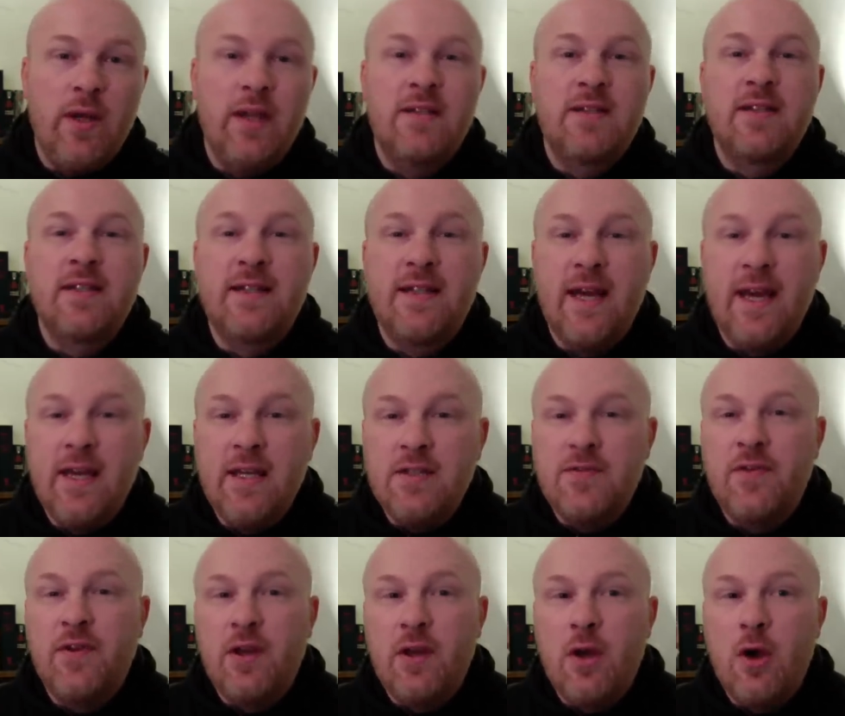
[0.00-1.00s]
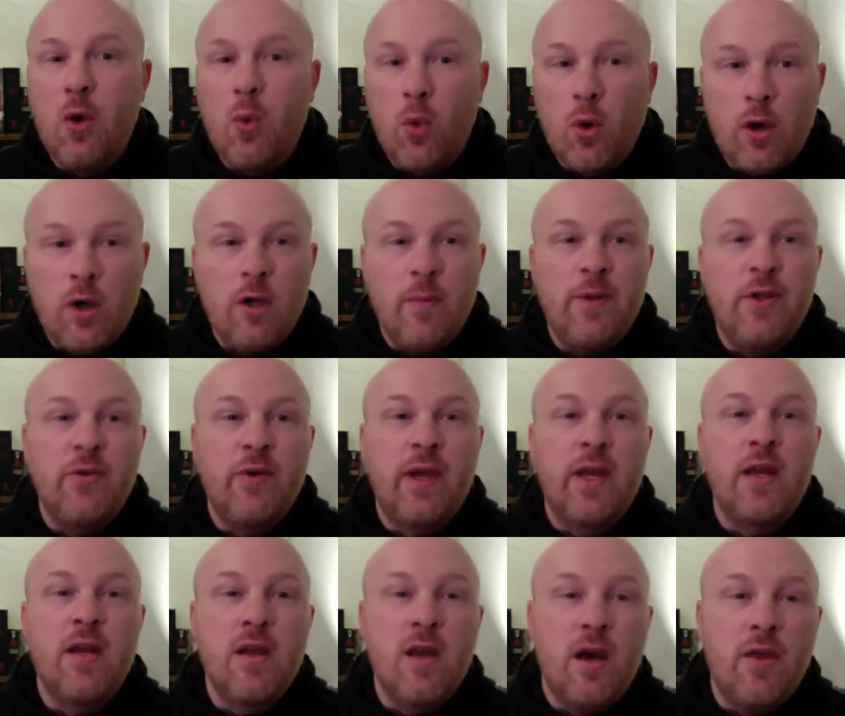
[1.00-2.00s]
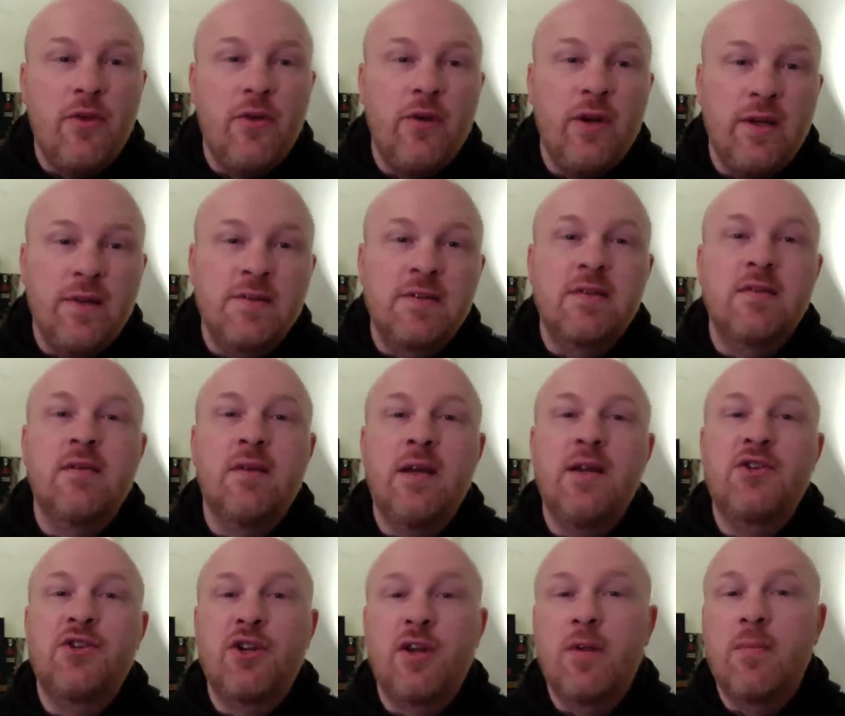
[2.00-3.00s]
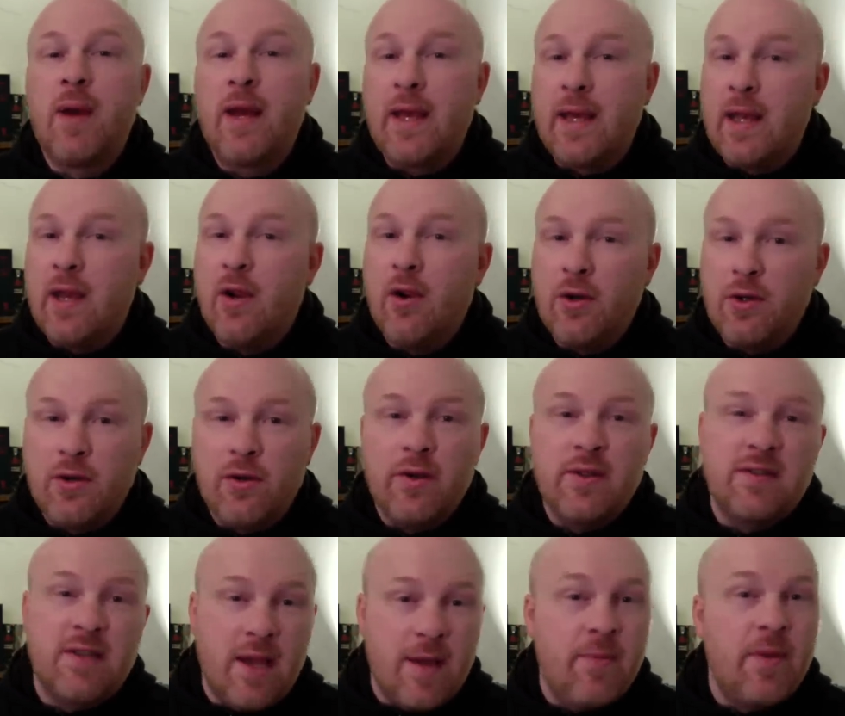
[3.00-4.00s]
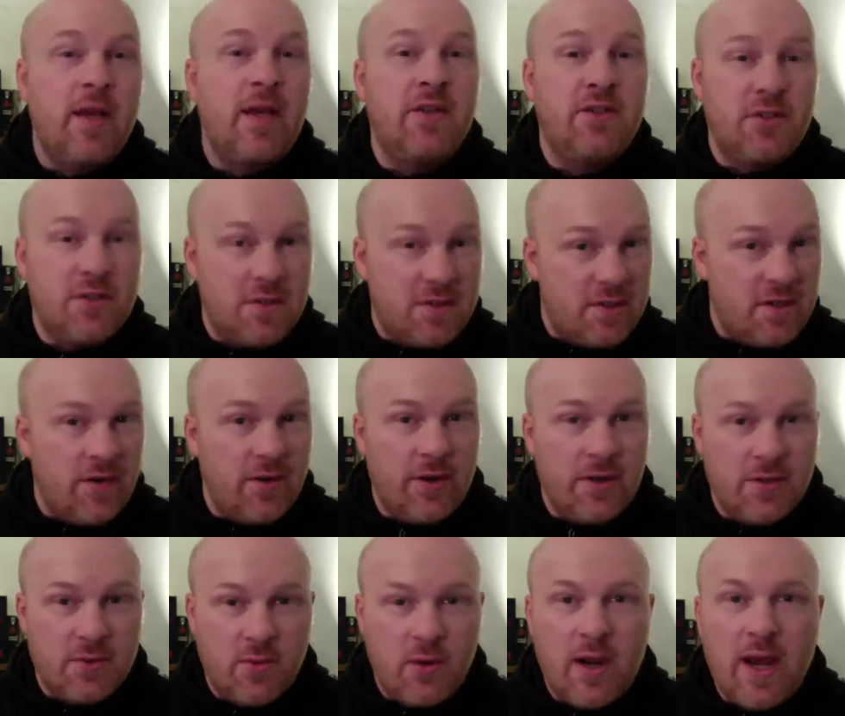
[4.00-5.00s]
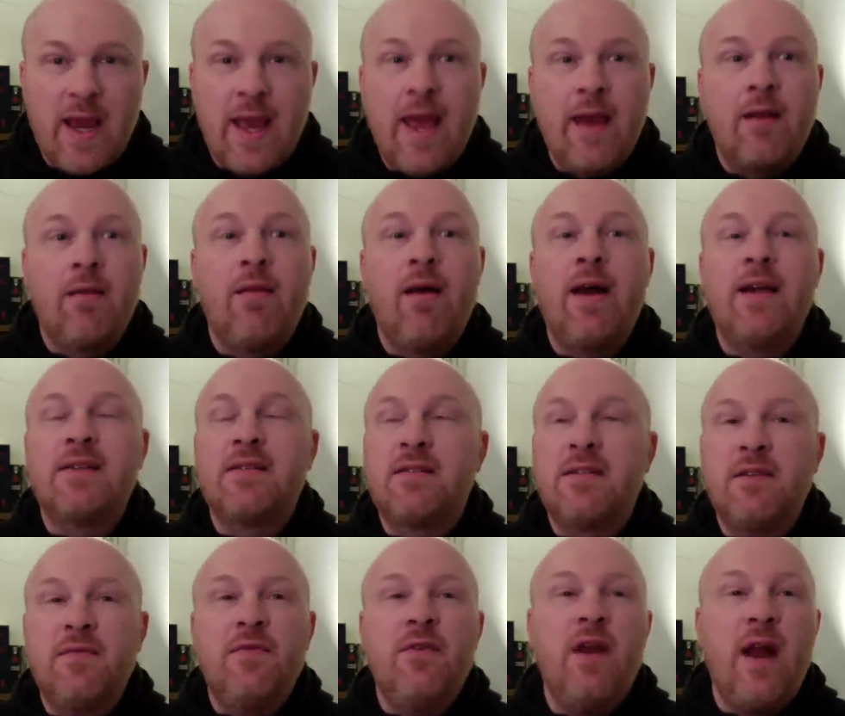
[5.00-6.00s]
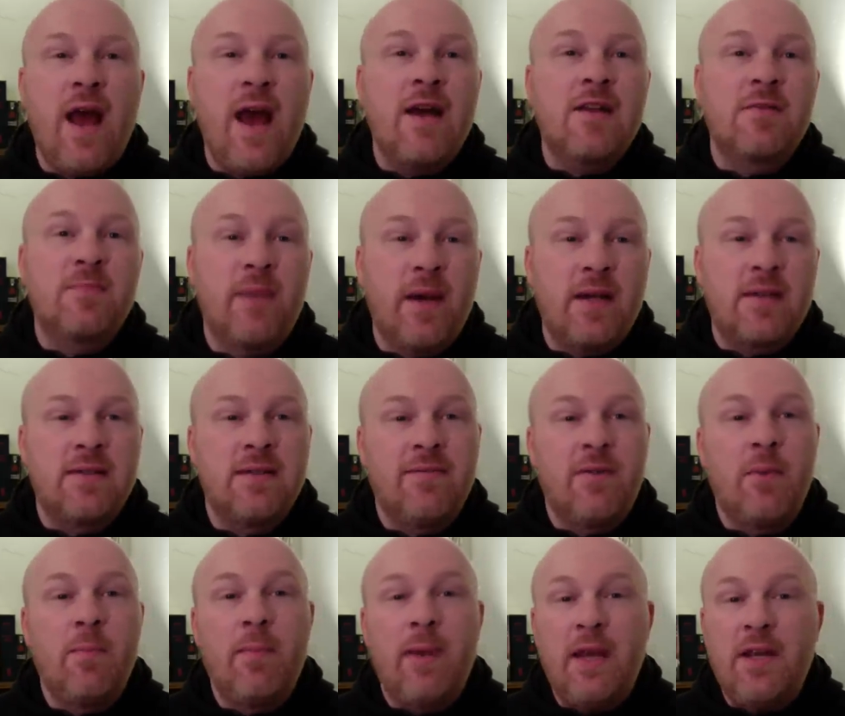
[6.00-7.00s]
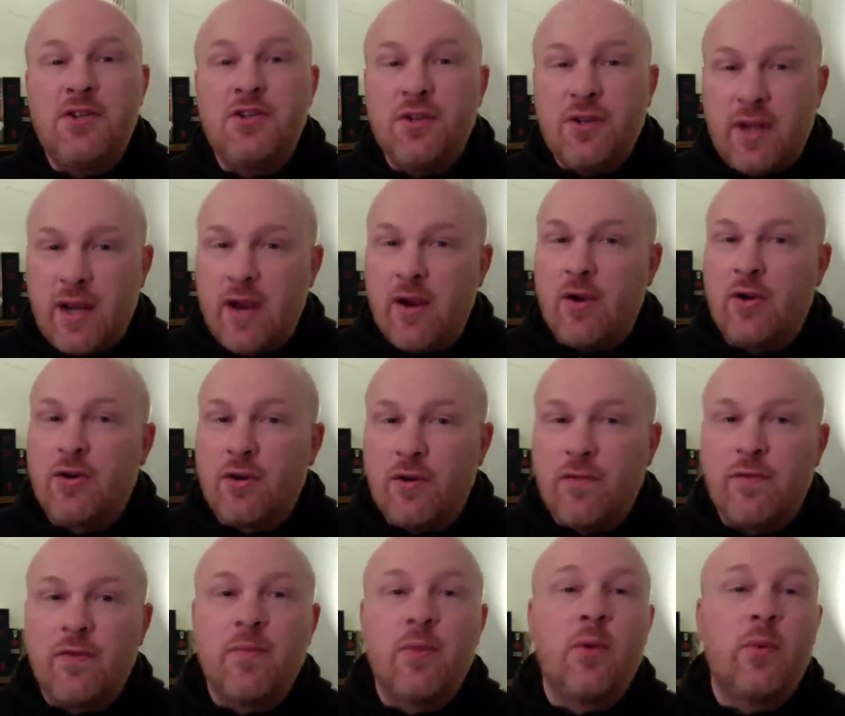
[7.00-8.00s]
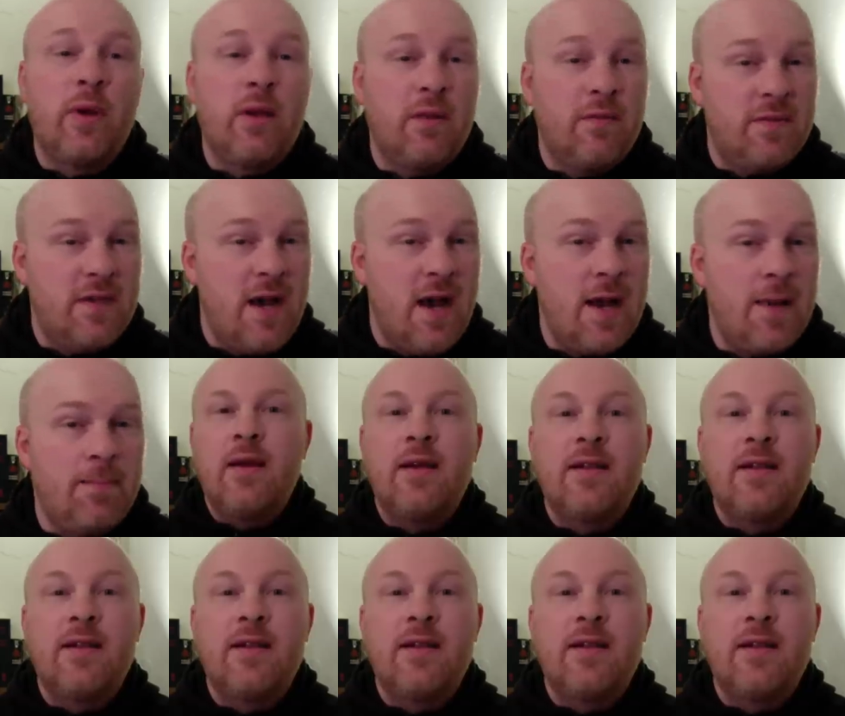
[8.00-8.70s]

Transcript: In today's video, we're going to be doing another installation in my character examination series, where I analyze different aspects of a major character from the Wheel of Time.